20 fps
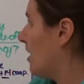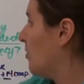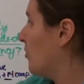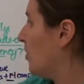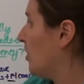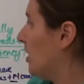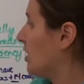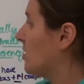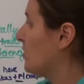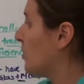
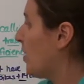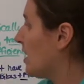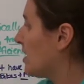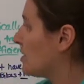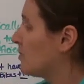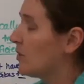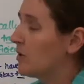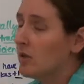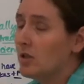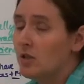Production
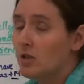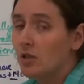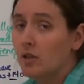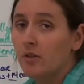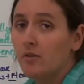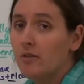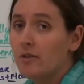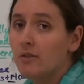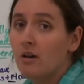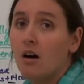possibilities
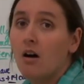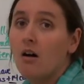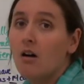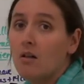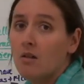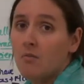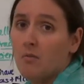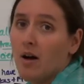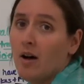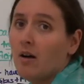curve is
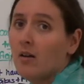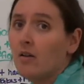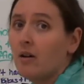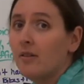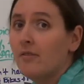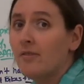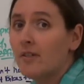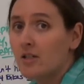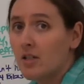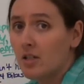all about
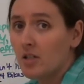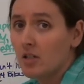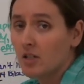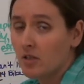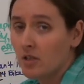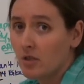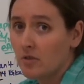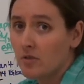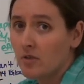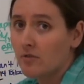efficient
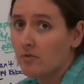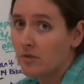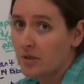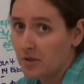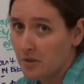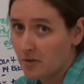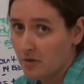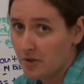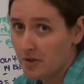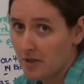use of
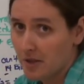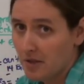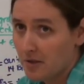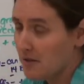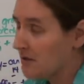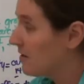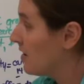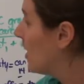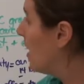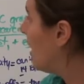
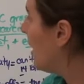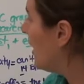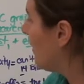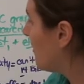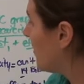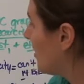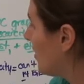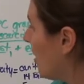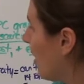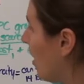resources.
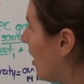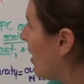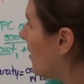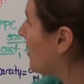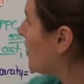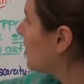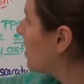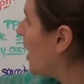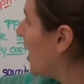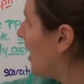If you're on
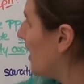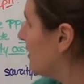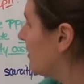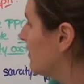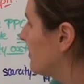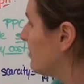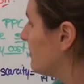the line,